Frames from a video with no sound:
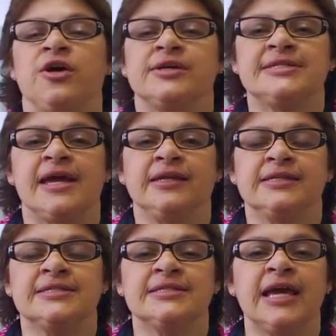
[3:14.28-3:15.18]

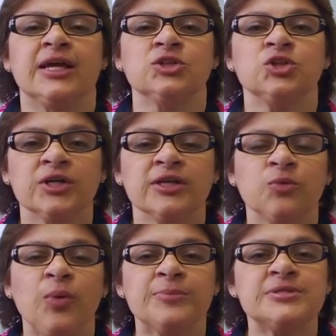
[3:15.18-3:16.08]
assignees to take a look at the
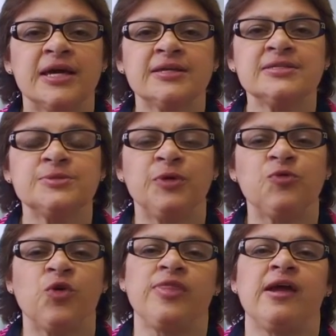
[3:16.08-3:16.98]
websites
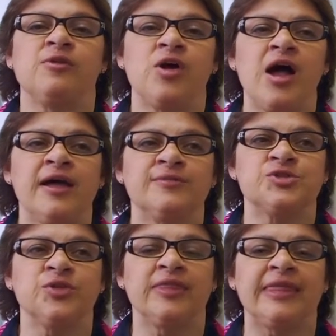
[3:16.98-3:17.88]
before they arrive
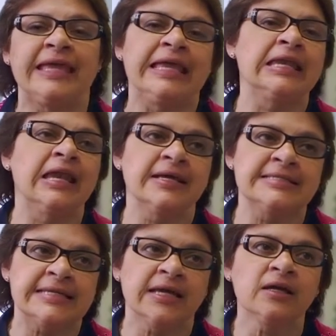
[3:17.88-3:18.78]
so that they can get an
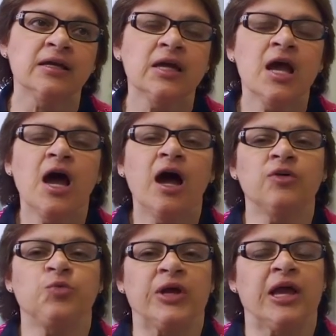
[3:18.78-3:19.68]
idea
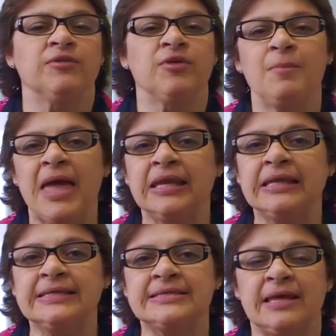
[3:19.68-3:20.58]
of what kind of
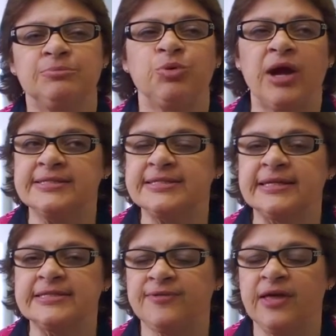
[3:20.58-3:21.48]
amenities and pricing
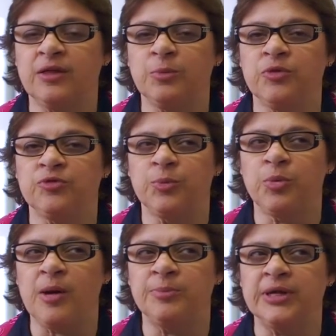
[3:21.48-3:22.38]
is available for
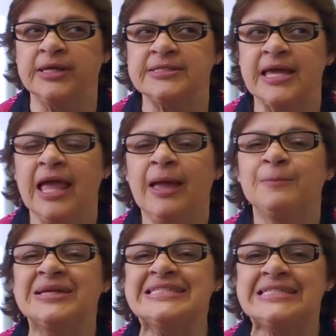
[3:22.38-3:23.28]
properties.
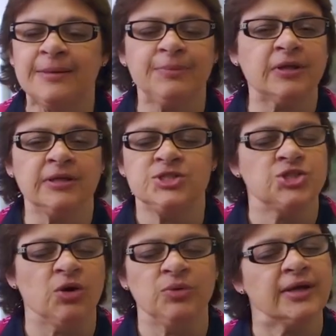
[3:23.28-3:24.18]
But typically
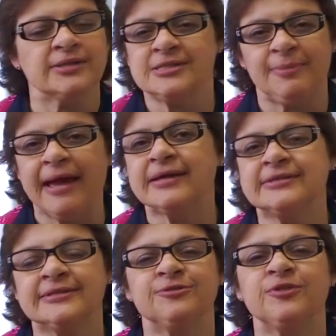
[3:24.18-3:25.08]
don't
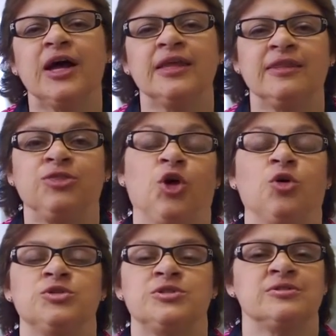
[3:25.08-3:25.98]
expect to find that
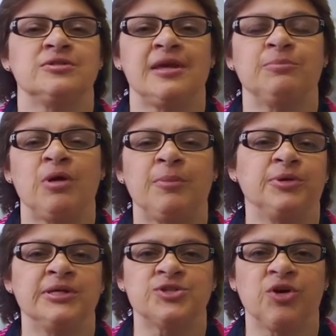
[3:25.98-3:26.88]
those same
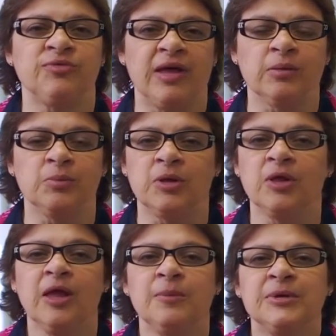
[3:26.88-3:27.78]
properties are available,
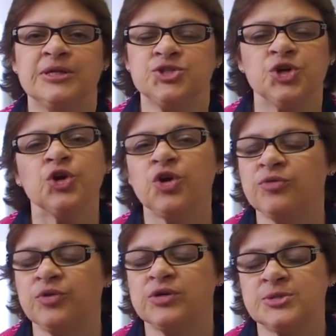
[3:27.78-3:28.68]
because
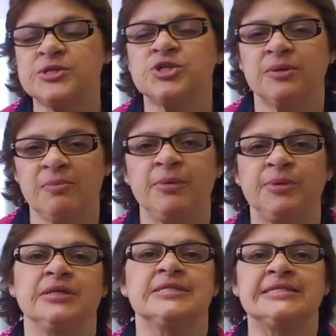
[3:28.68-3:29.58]
turnover, especially in
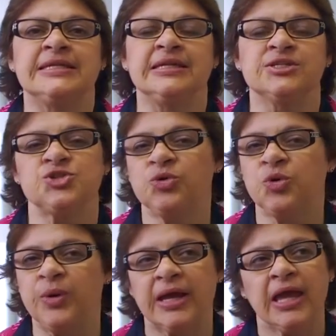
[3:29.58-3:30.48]
Melbourne and Sydney, is so
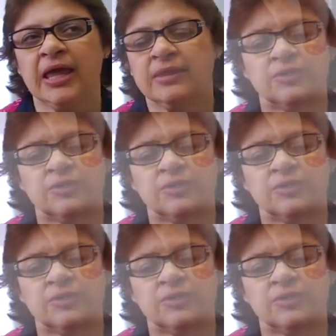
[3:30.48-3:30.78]
quick that